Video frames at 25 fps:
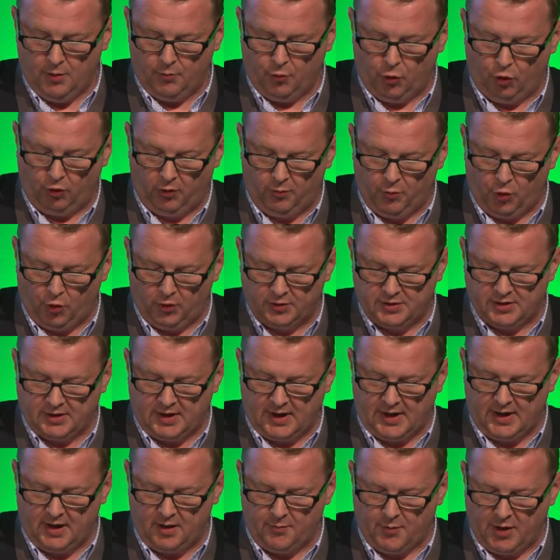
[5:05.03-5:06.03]
More and more
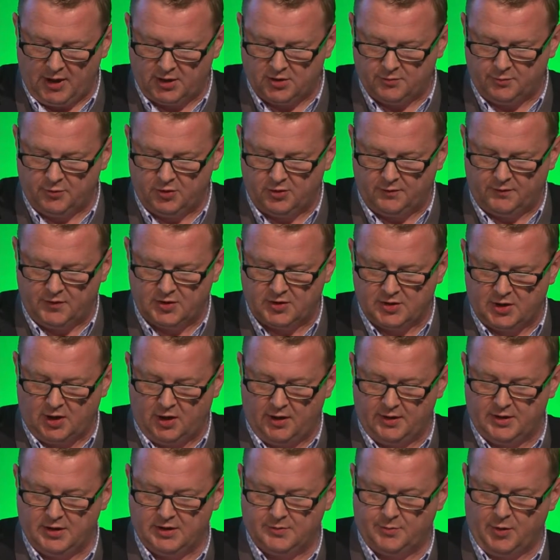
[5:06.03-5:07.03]
today, the management of a
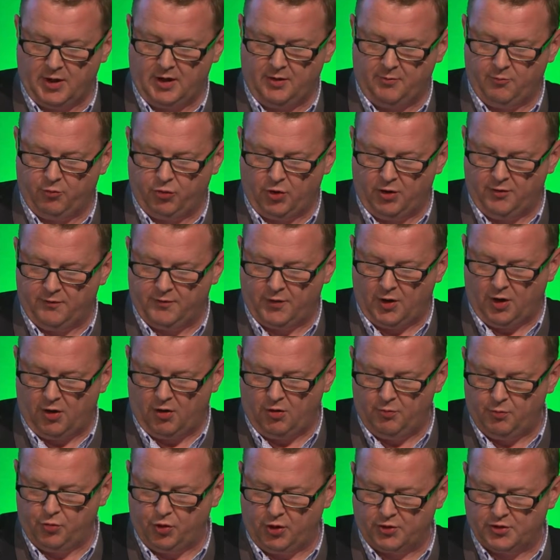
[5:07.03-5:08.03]
site is being improved for the
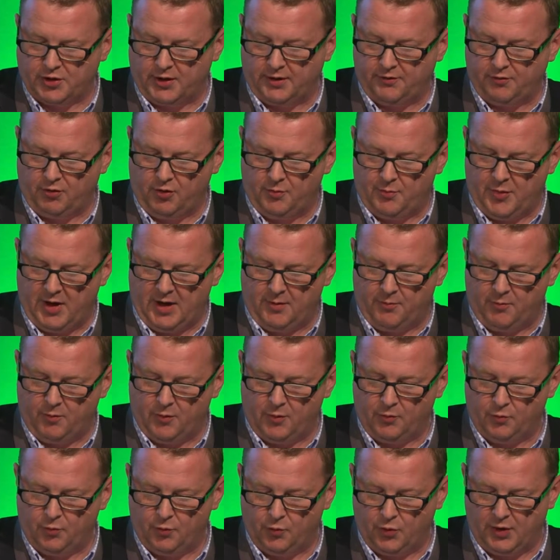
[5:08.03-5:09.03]
whole project through
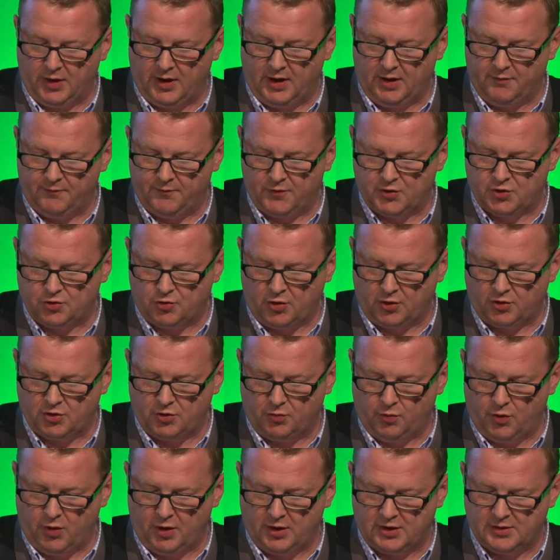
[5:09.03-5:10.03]
BIM, with the
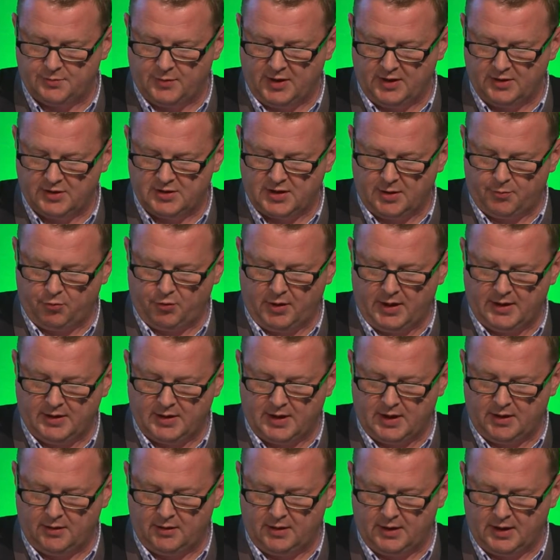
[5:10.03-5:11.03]
infrastructure works being
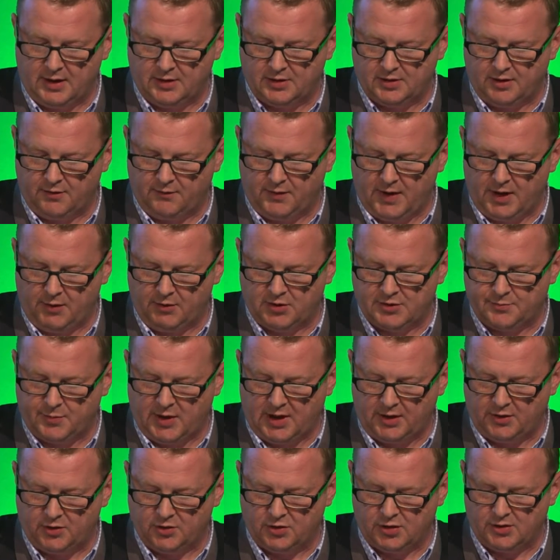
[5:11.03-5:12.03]
separated out into the various
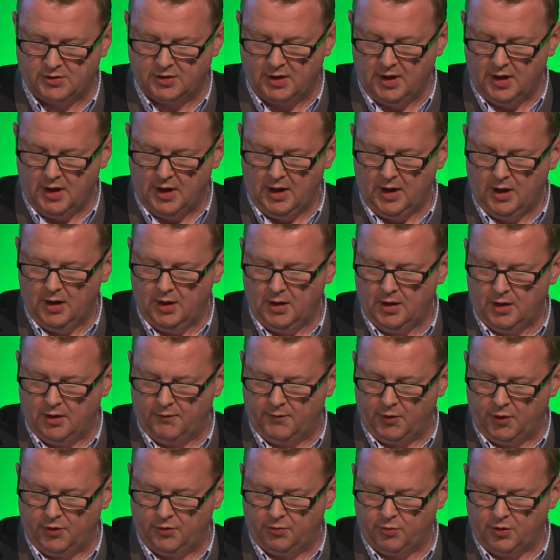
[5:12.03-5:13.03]
packages
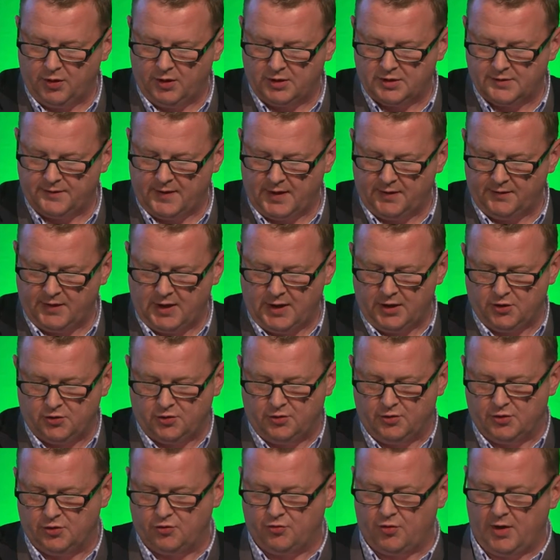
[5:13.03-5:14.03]
of earthworks,
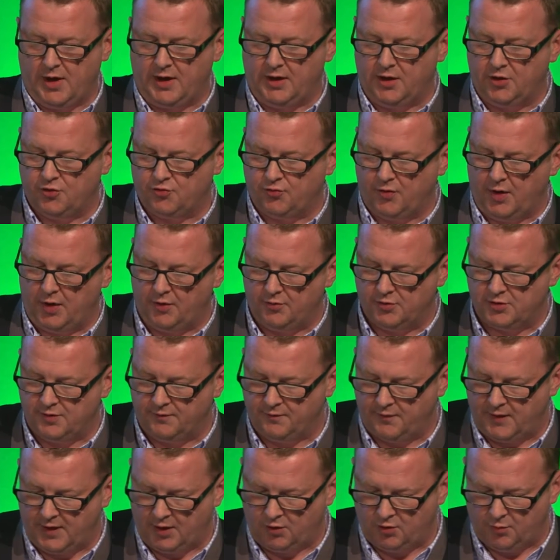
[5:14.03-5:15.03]
foundations, drainage, roads
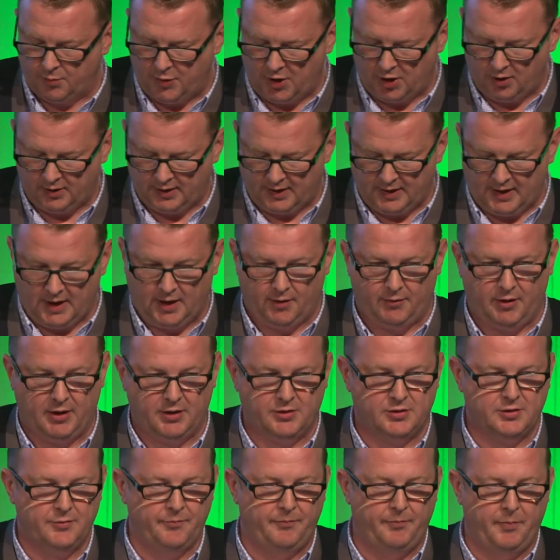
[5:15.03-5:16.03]
and vehicle parking
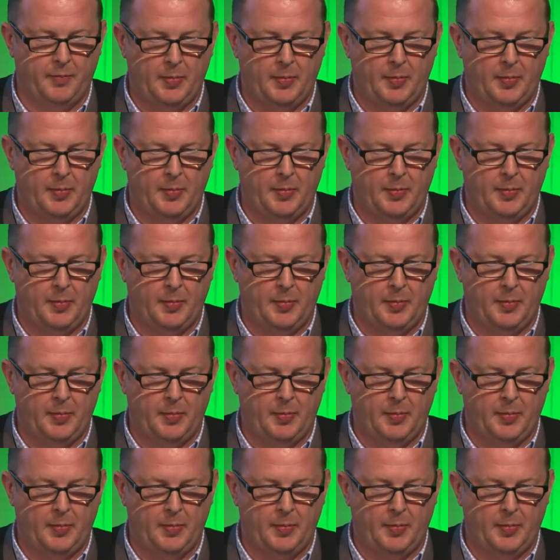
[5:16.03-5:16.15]
areas.